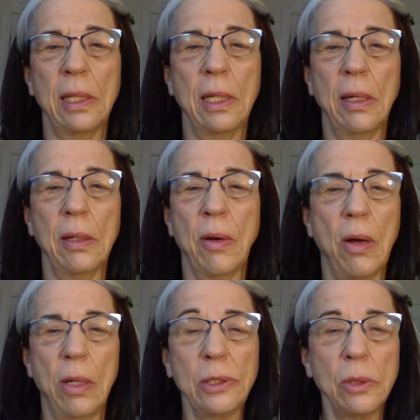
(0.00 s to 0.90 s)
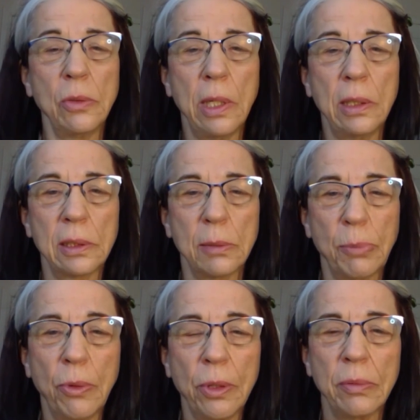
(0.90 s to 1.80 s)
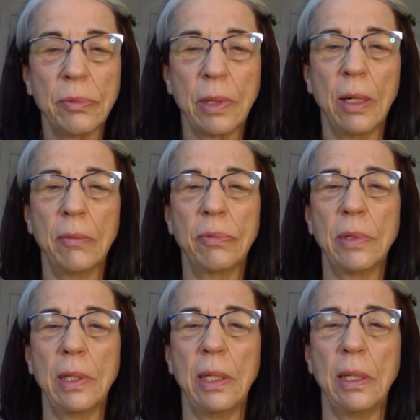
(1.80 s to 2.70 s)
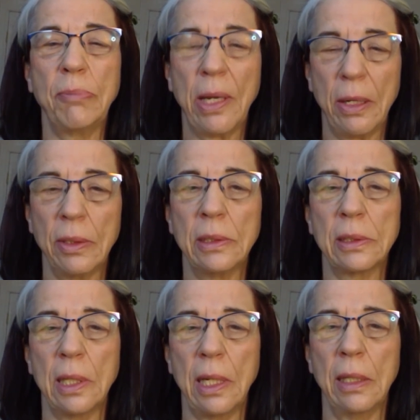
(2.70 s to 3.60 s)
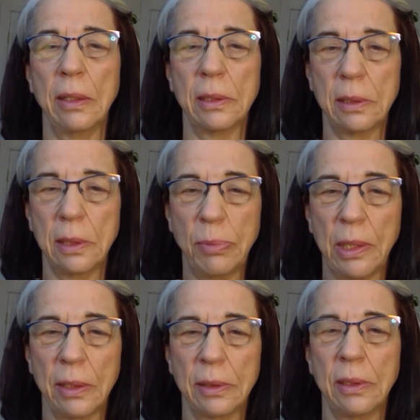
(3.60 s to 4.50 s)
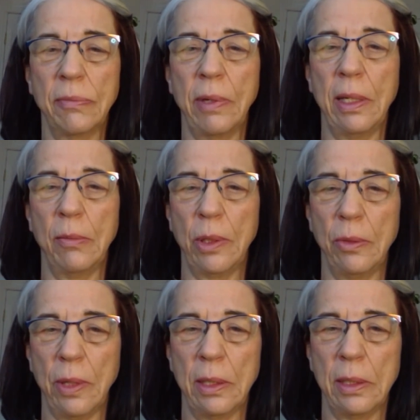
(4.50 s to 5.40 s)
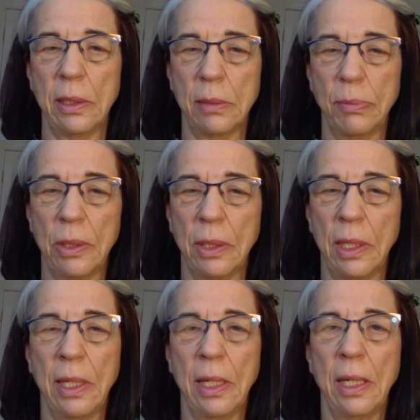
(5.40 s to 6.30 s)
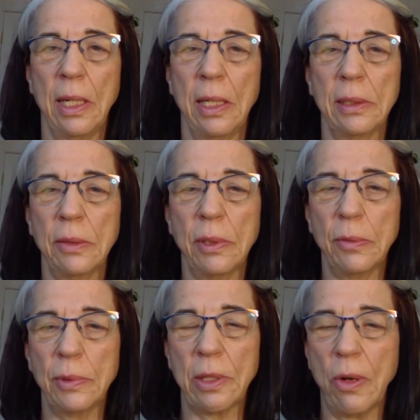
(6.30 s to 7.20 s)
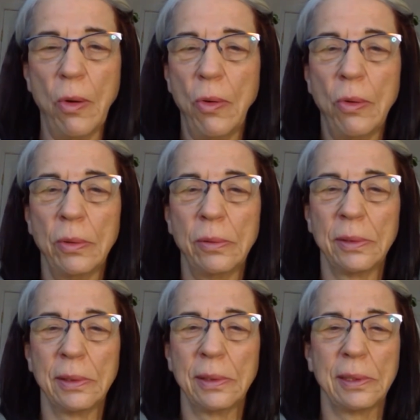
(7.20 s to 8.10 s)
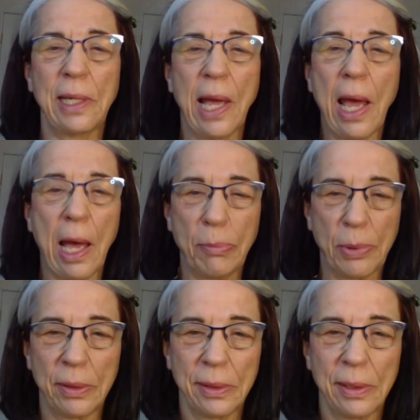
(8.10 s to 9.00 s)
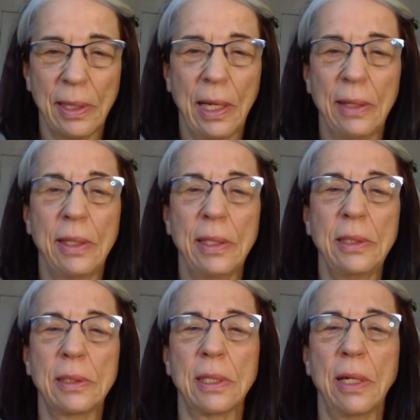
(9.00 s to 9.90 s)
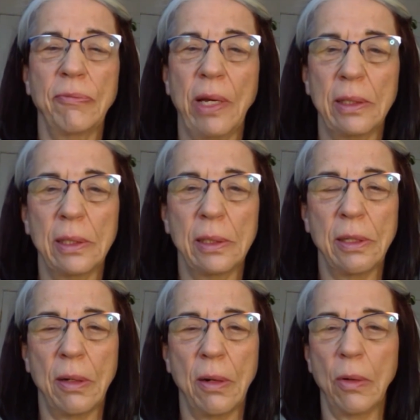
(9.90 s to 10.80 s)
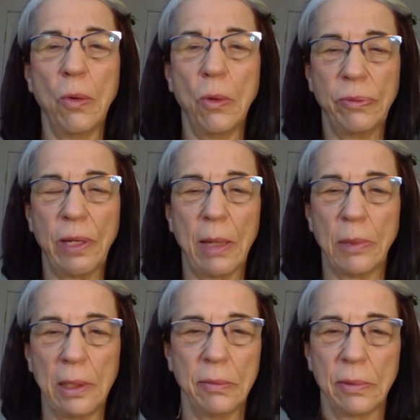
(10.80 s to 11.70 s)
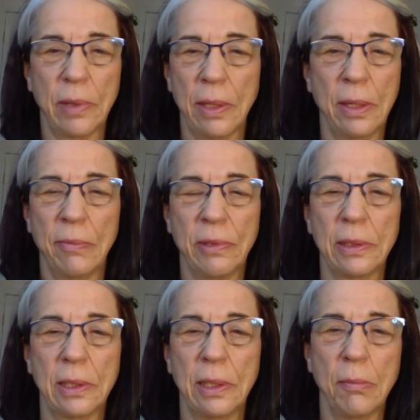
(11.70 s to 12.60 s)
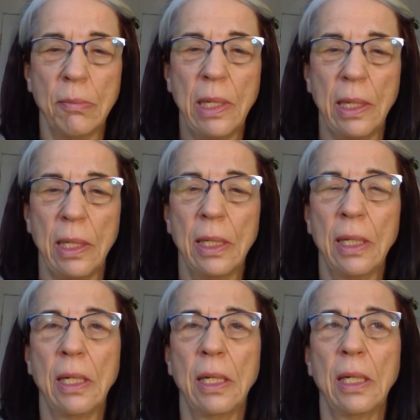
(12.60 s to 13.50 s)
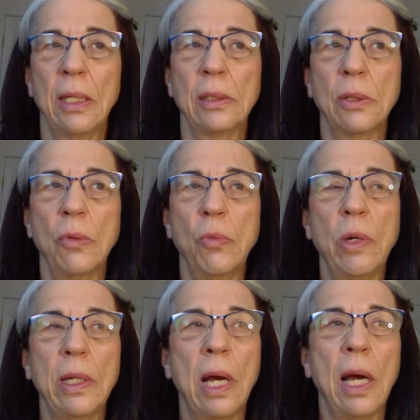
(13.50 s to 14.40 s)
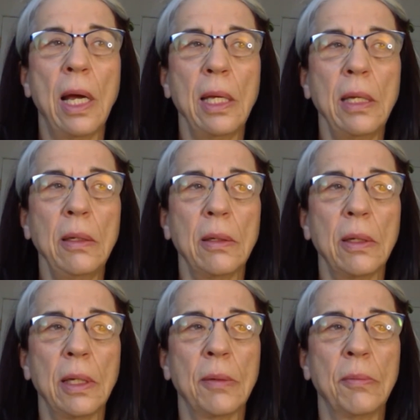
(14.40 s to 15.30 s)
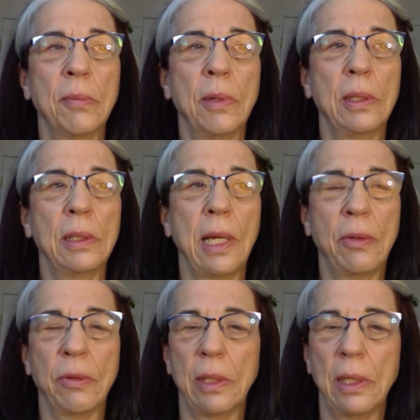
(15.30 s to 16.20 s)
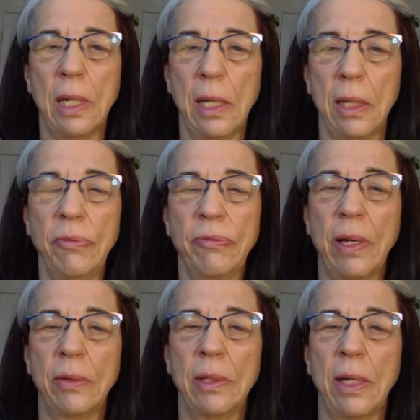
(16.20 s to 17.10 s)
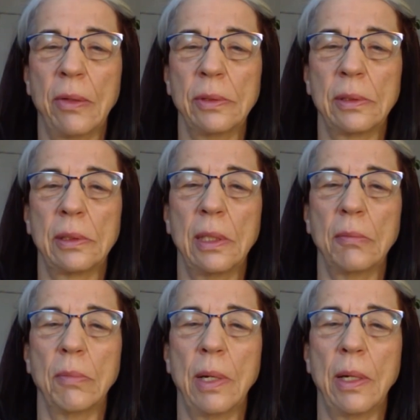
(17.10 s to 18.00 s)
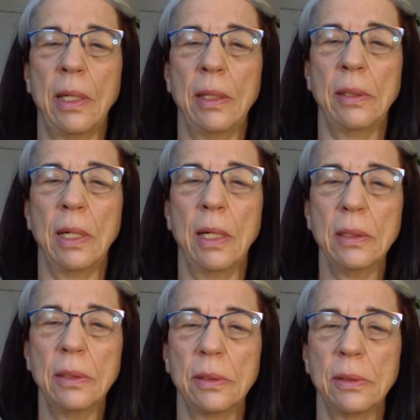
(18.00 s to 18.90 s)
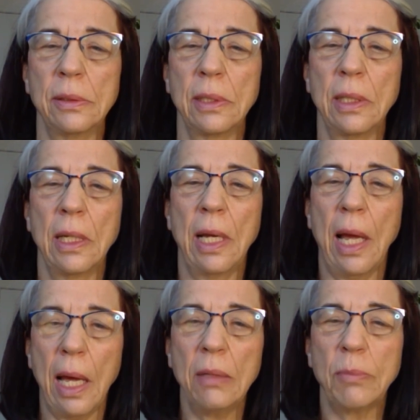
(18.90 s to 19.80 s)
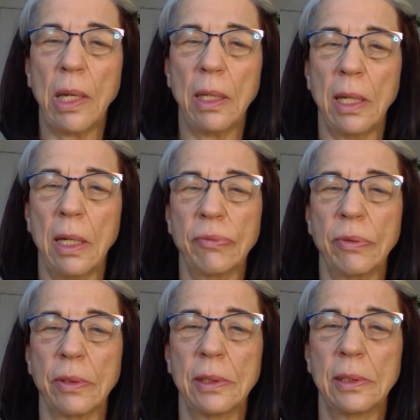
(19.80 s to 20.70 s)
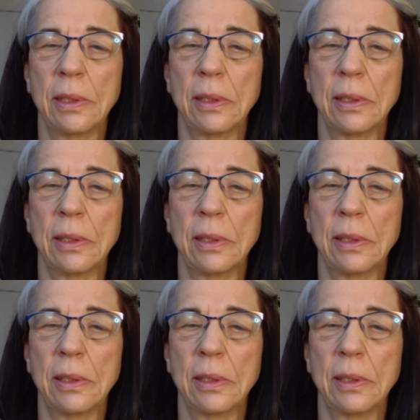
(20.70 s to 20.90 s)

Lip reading: and also unsupportive of the parents and the siblings of anyone who had a disability. So there was a whole gap, and this affected our whole family and obviously me. So when I later in life found out that my uncles had made efforts,